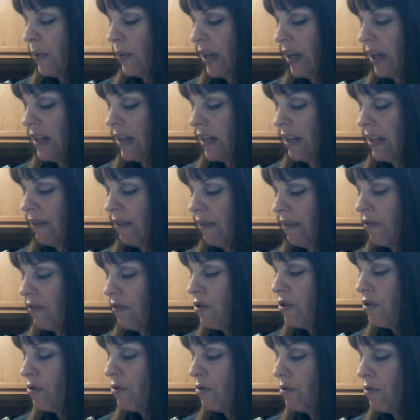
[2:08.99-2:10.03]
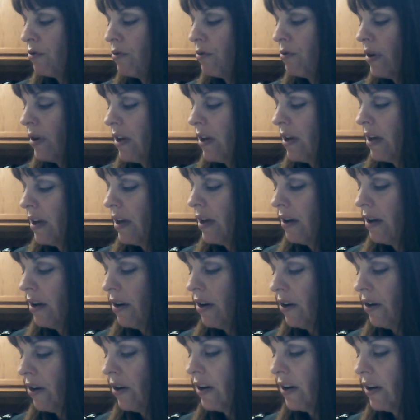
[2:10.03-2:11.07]
But if you
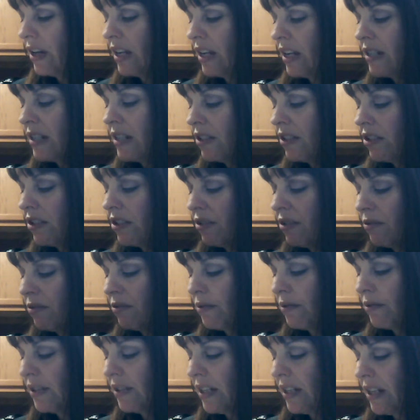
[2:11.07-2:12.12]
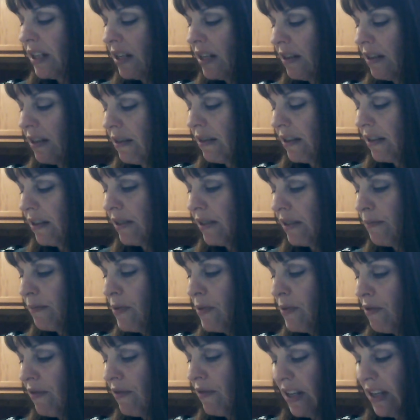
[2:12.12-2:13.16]
are into seeing this
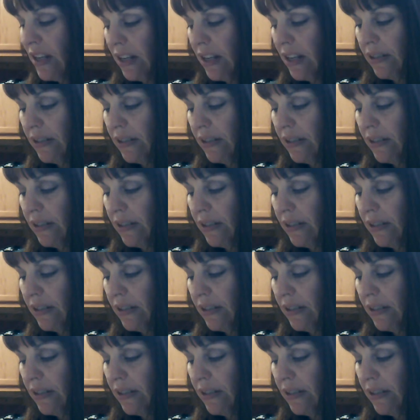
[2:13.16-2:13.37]
movie,